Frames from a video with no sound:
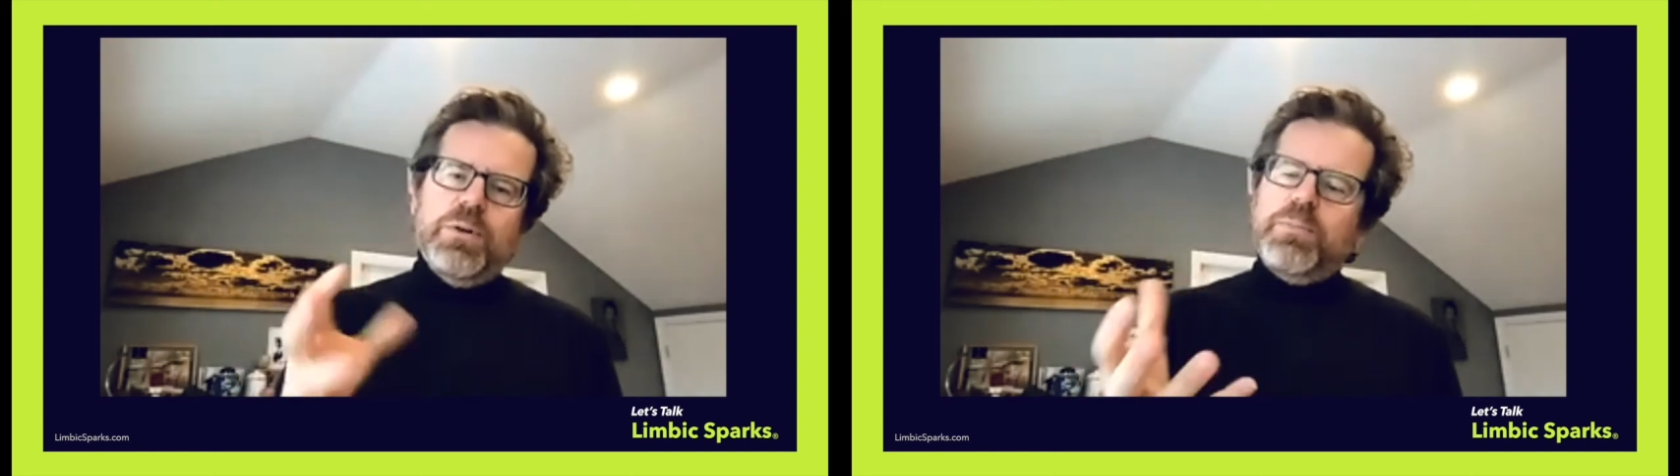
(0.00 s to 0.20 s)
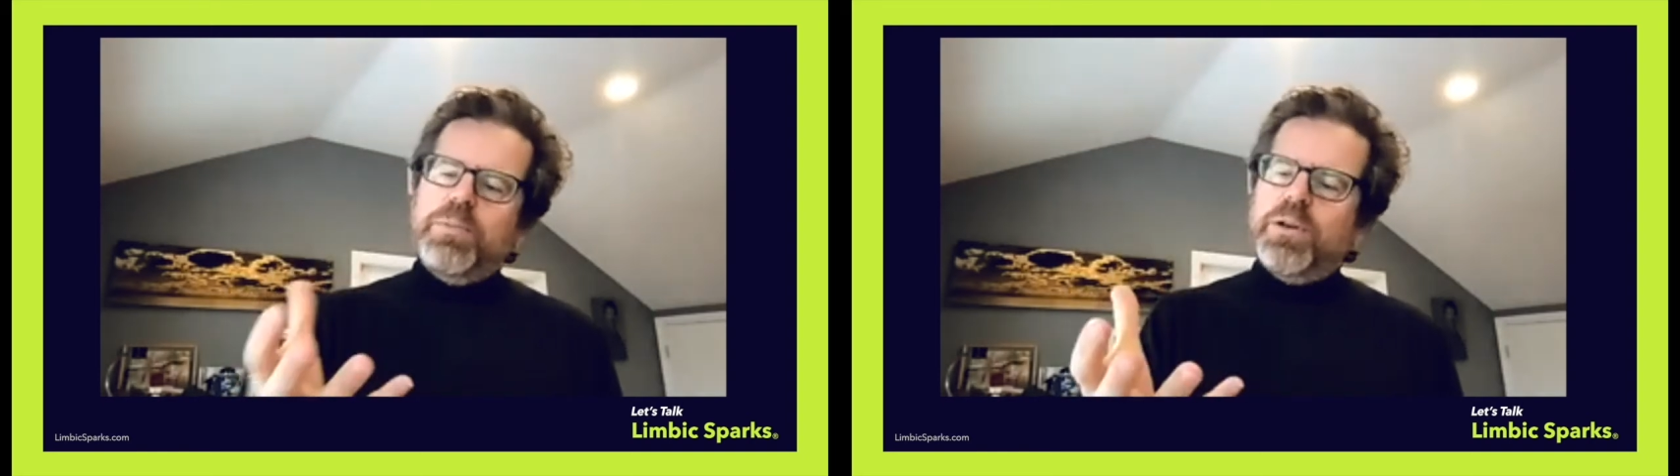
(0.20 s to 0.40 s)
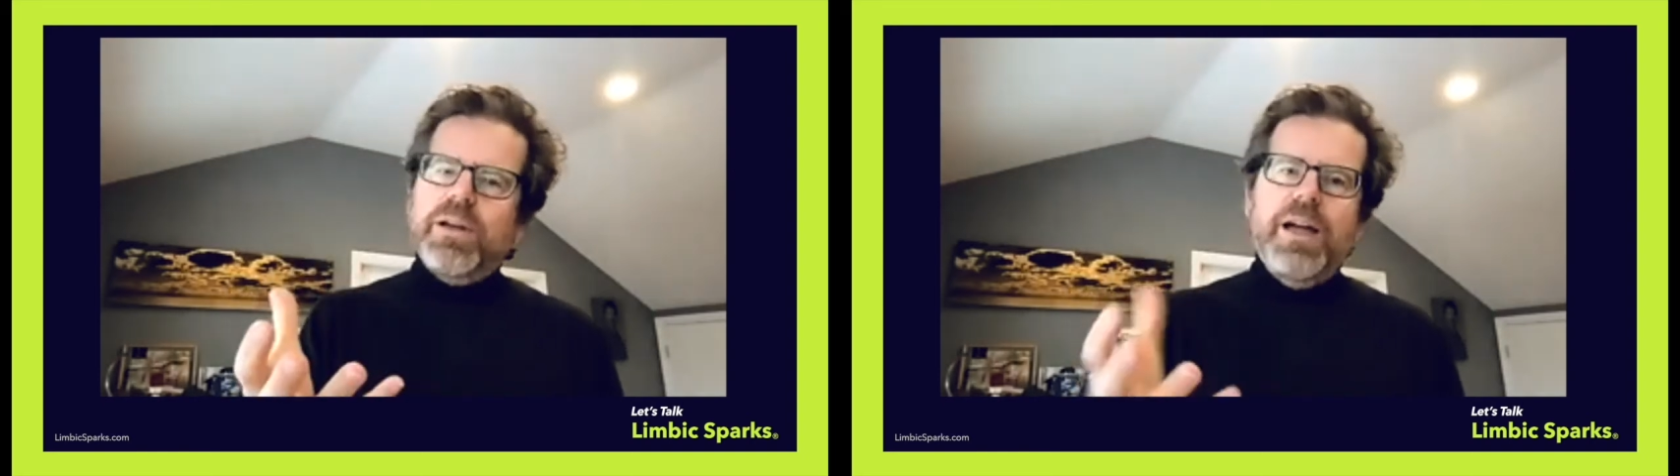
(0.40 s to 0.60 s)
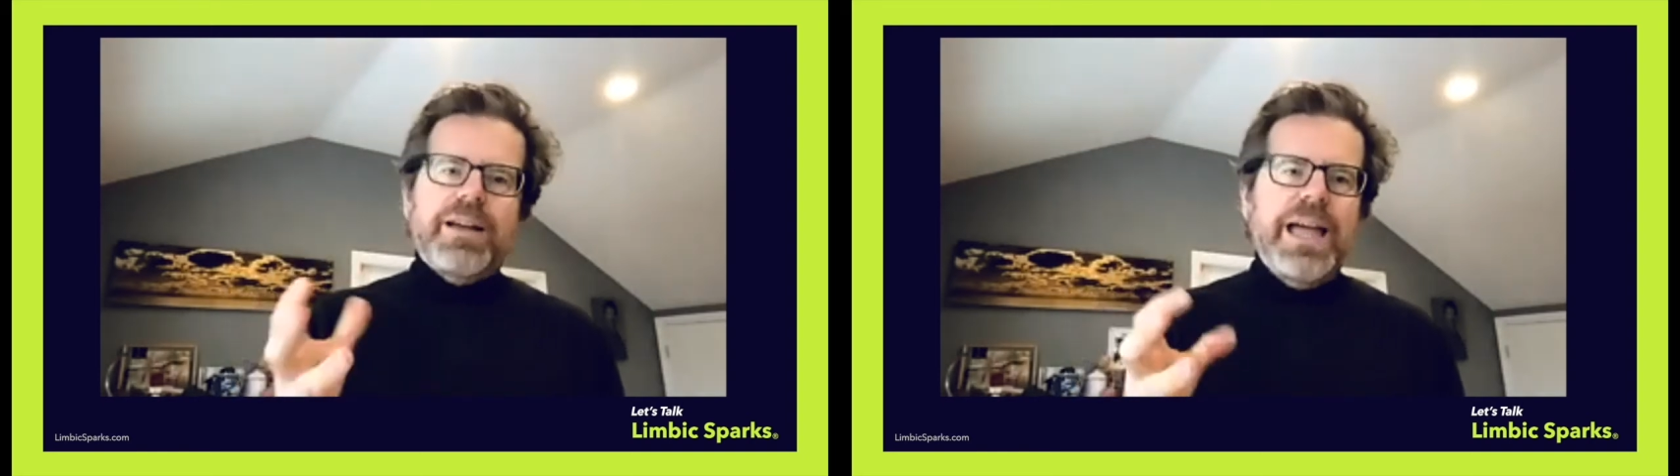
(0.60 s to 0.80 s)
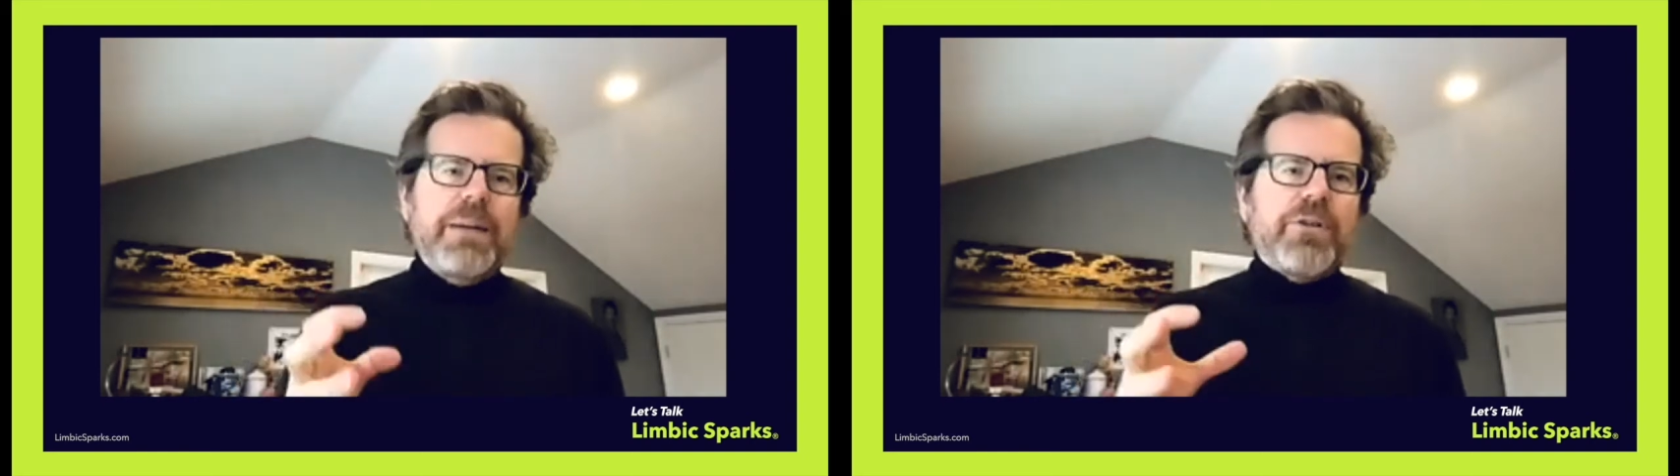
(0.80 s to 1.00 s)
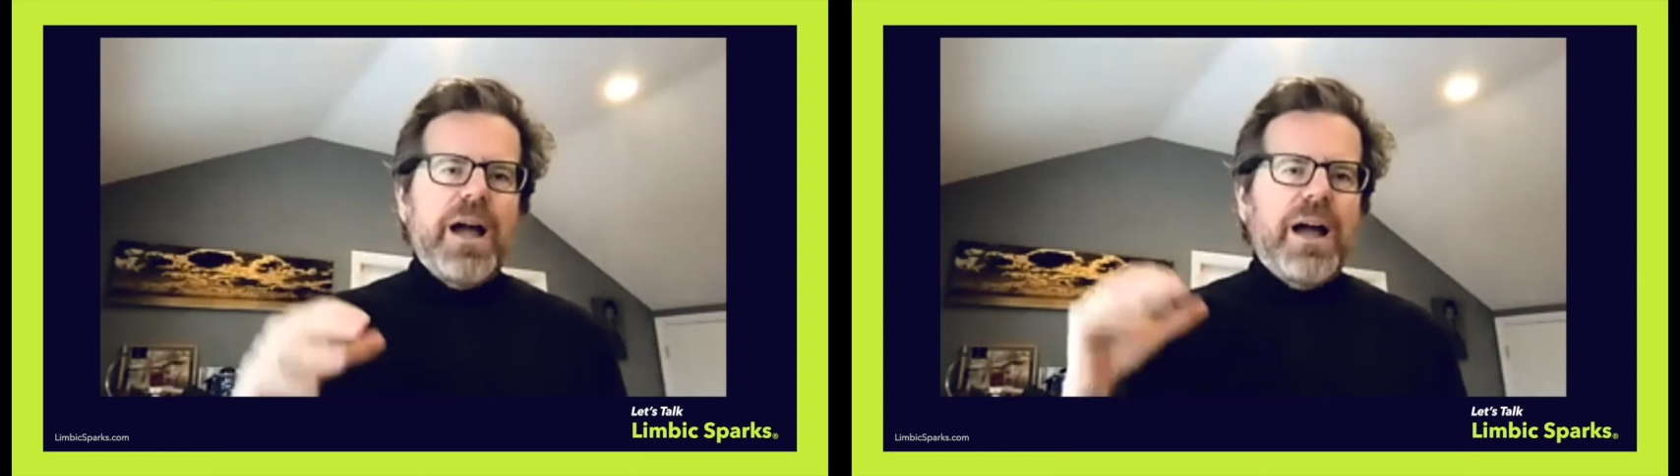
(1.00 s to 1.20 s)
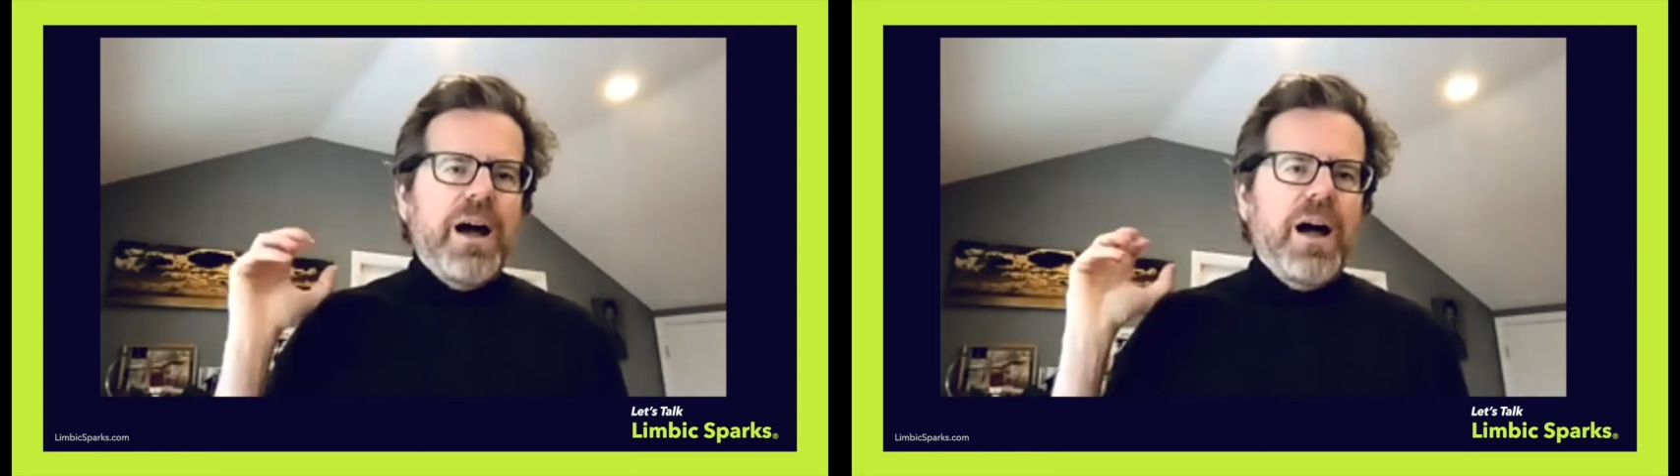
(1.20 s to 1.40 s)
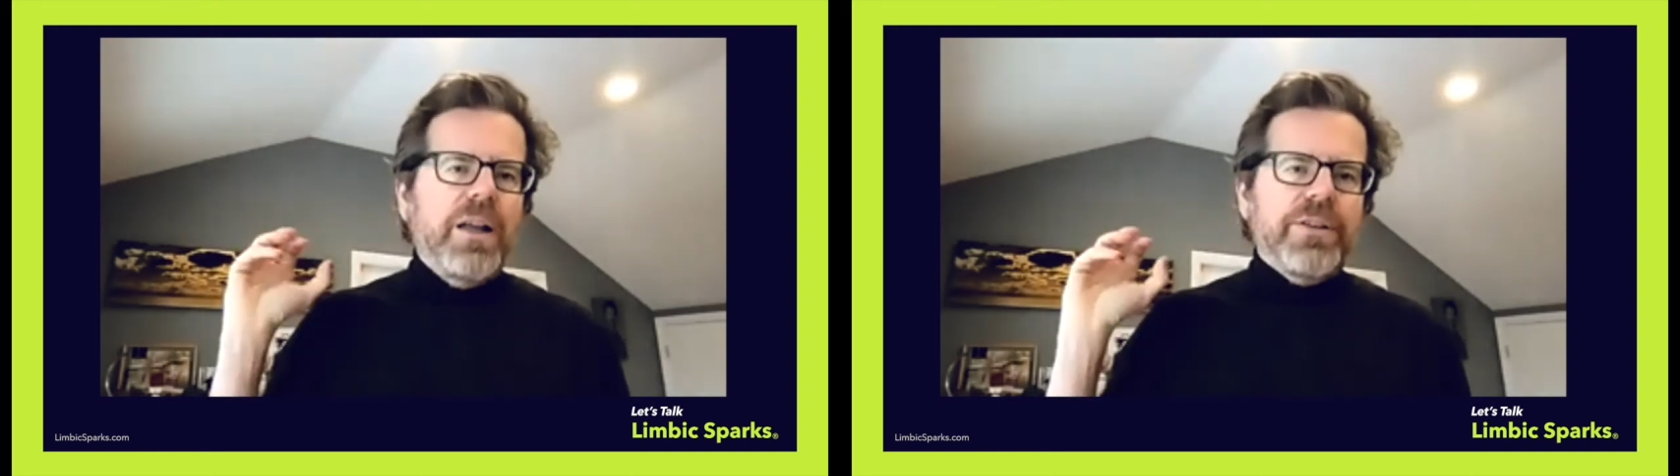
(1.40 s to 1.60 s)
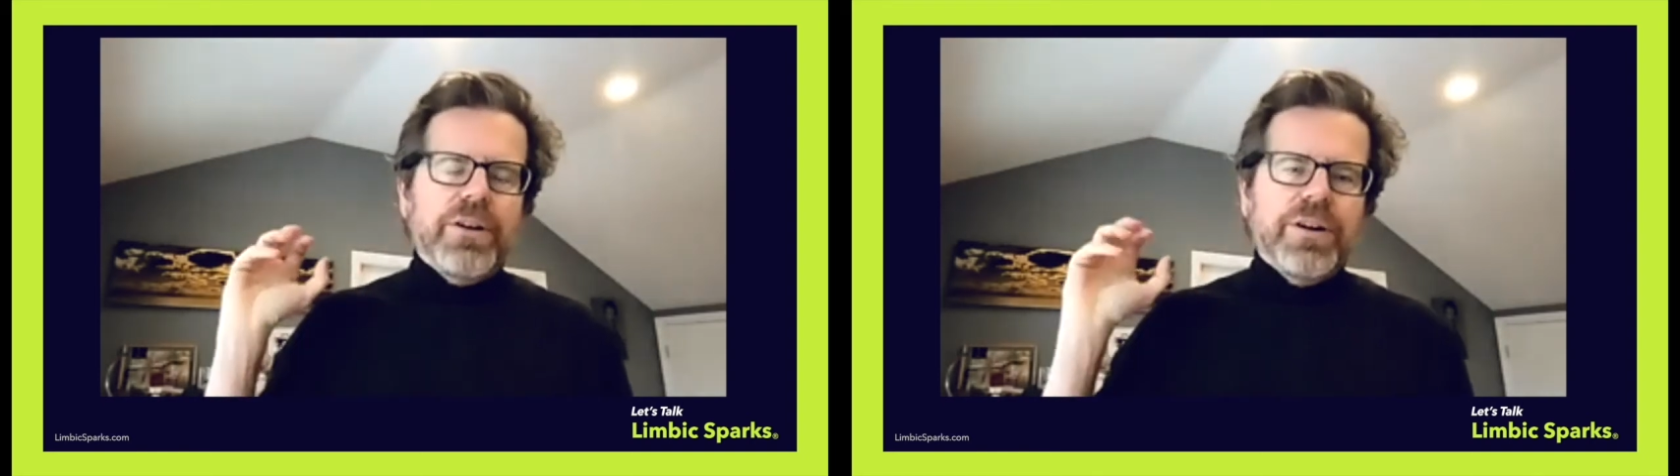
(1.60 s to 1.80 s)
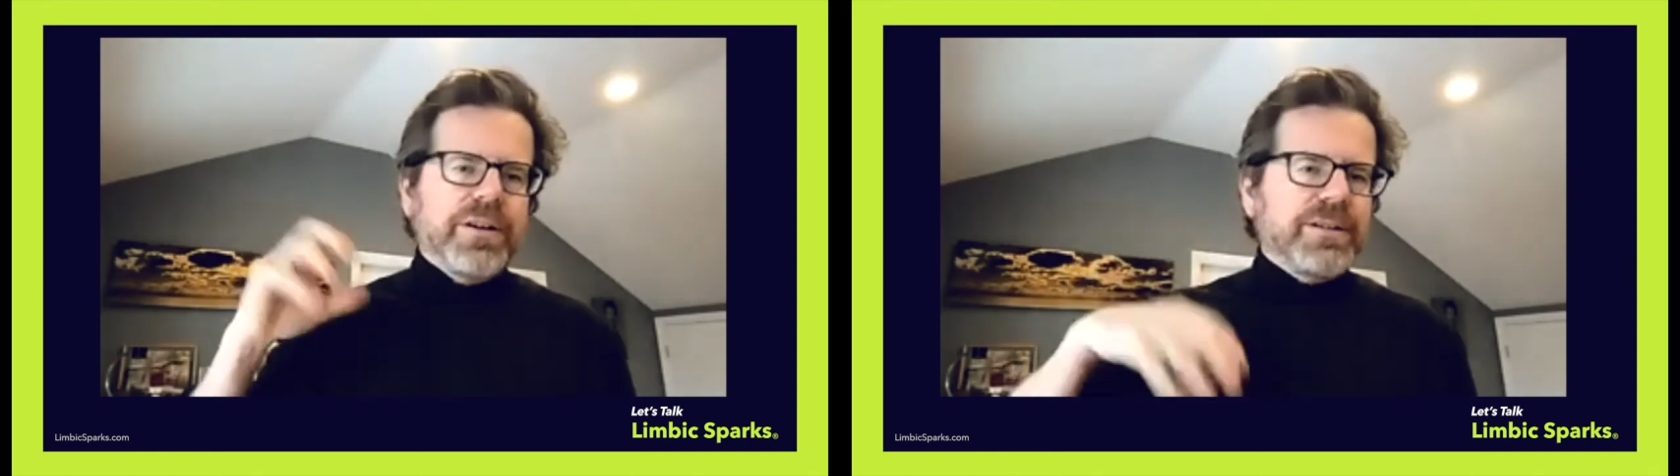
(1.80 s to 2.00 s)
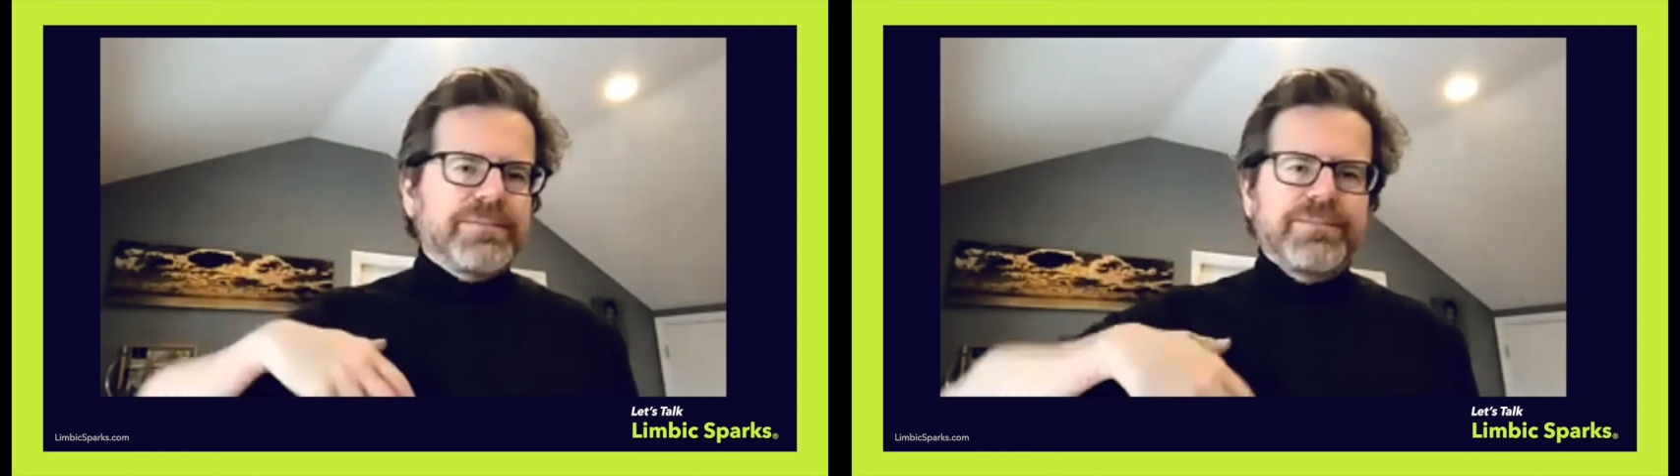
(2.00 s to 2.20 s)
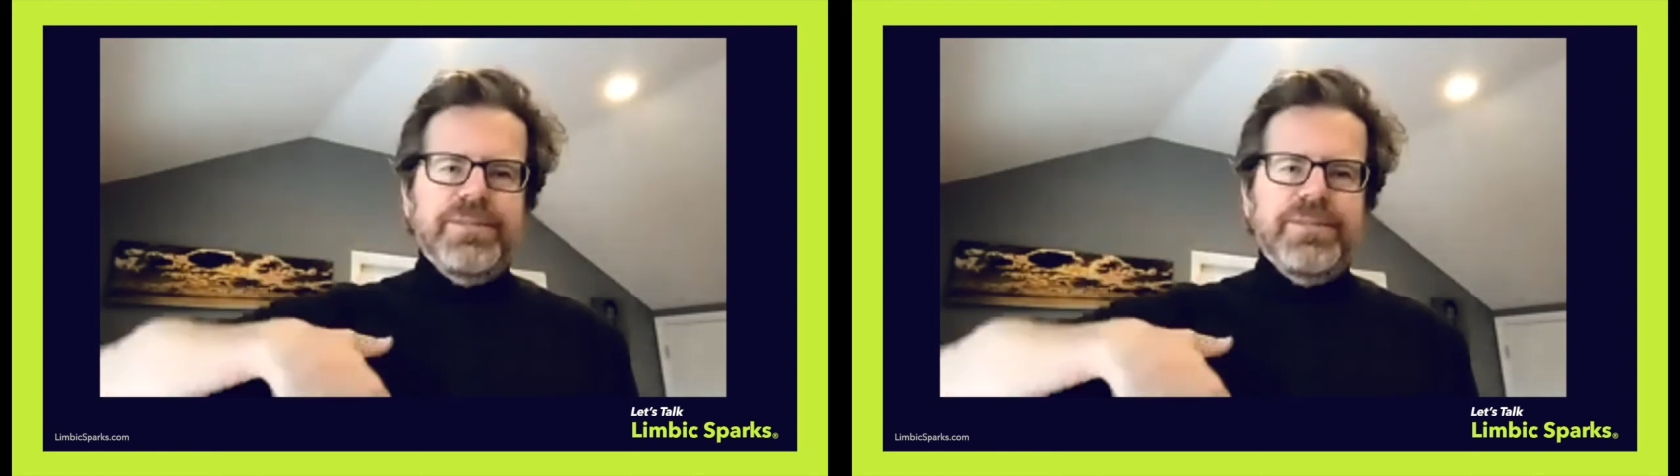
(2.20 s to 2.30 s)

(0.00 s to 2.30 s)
a camera under